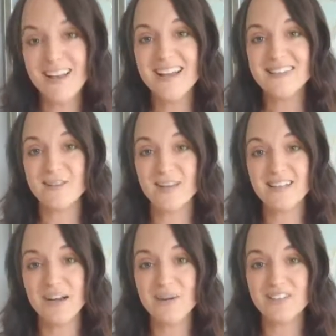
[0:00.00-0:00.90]
So that's
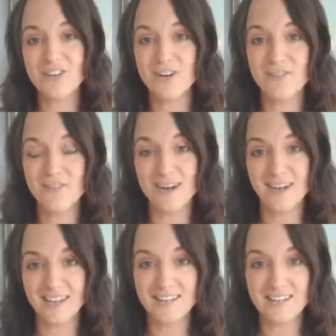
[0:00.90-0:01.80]
how it started for
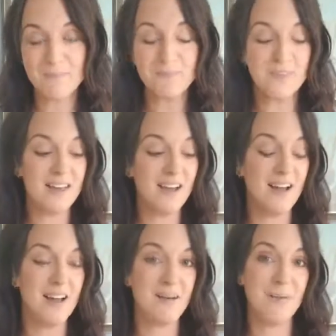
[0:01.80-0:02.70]
us.
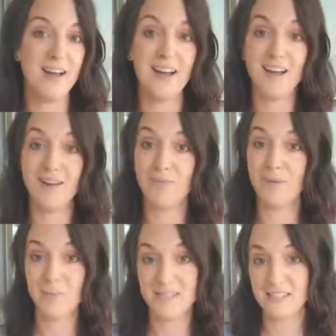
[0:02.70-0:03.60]
I
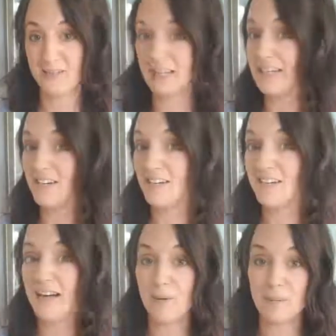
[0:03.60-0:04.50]
replaced my
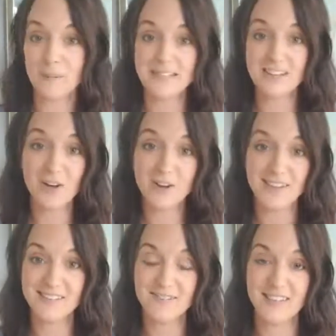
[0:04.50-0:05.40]
cleaner. I replaced all
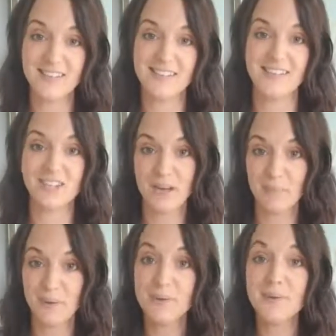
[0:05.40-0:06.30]
kinds of things like
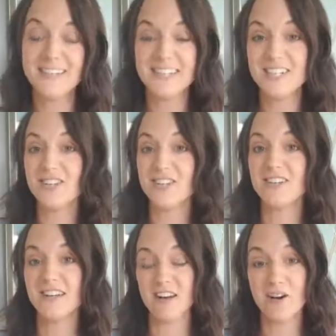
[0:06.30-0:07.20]
shampoo and conditioner
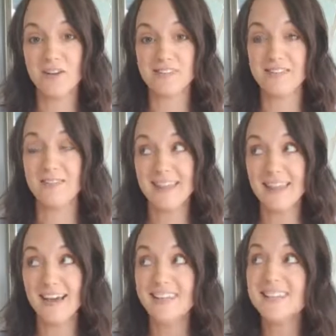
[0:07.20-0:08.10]
and all stuff like
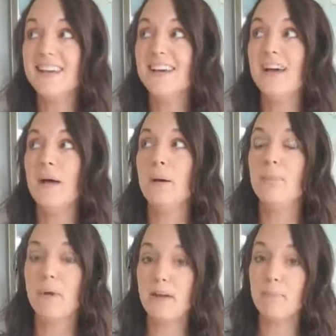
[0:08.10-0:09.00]
that.
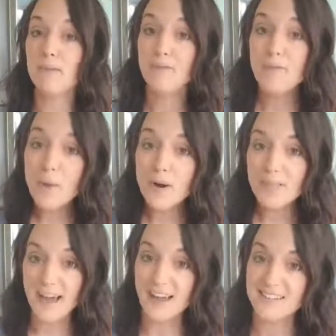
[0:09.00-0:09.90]
But before
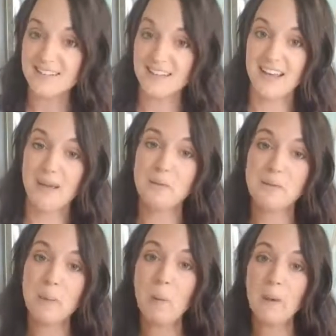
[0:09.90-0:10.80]
that, it was
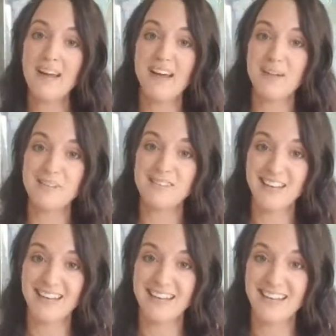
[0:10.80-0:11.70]
about when I had my
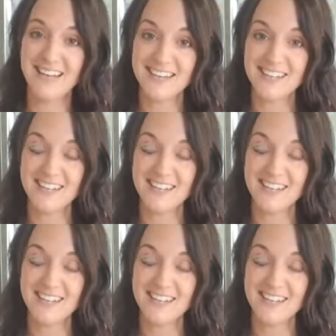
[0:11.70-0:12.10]
second kid